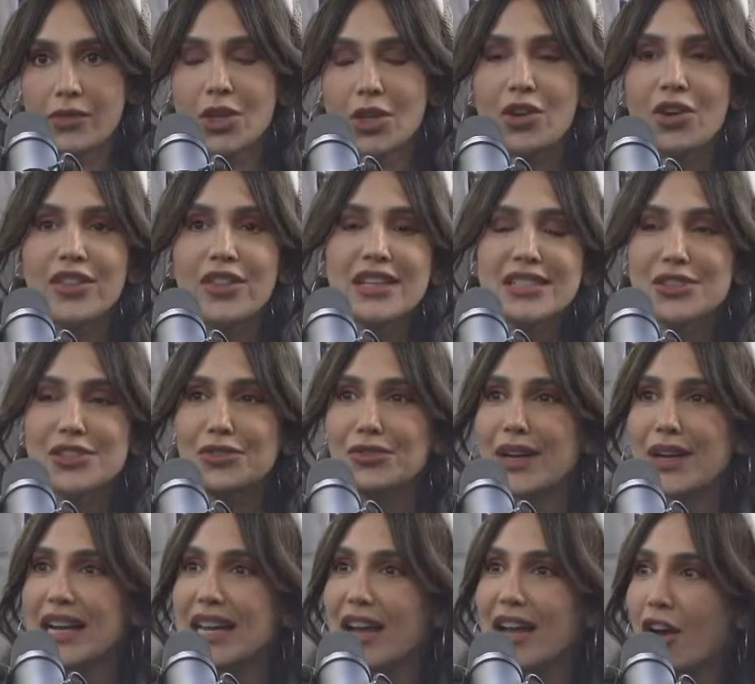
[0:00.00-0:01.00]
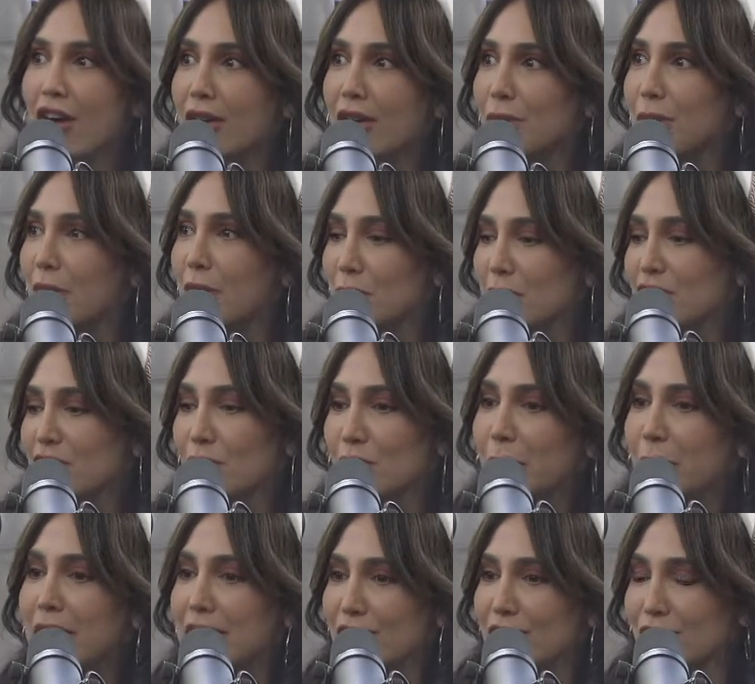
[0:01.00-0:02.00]
God, that's a really hard one. What's
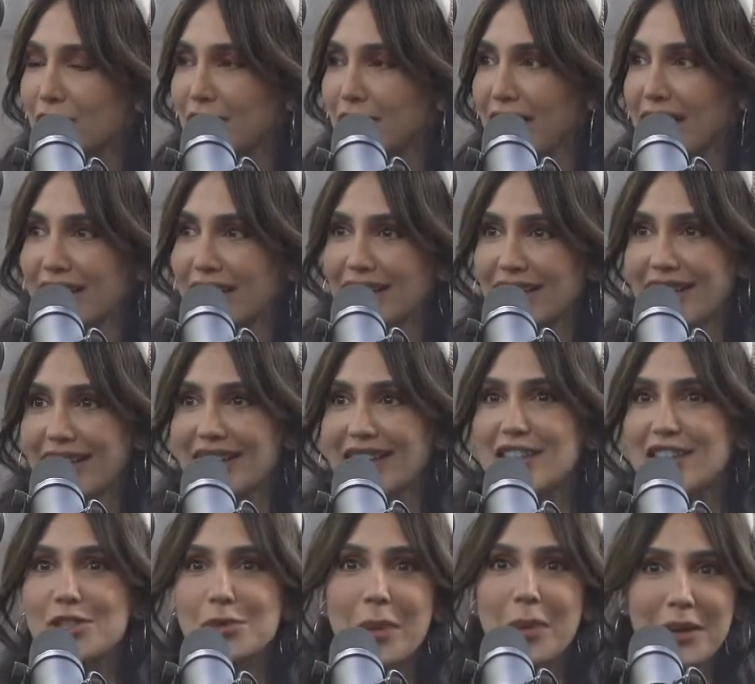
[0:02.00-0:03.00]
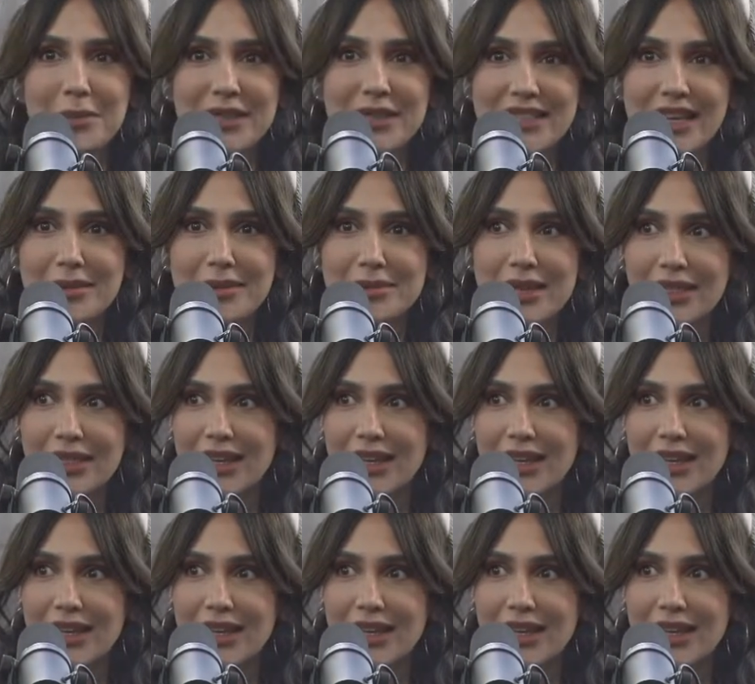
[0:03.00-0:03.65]
your biggest regret? This will buy me time to